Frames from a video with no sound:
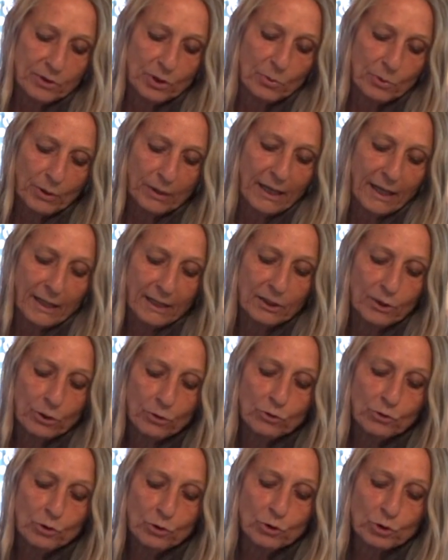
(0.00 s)
So we're going to add a
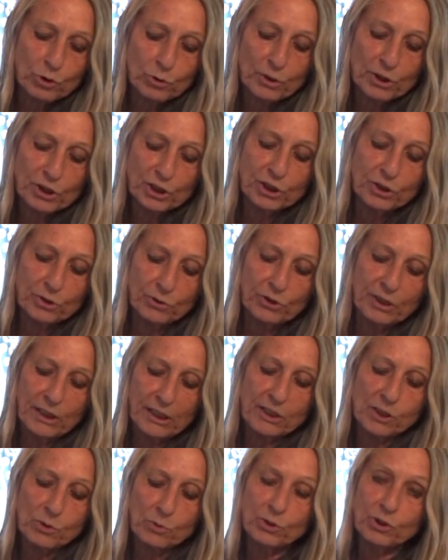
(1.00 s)
little nutritional yeast,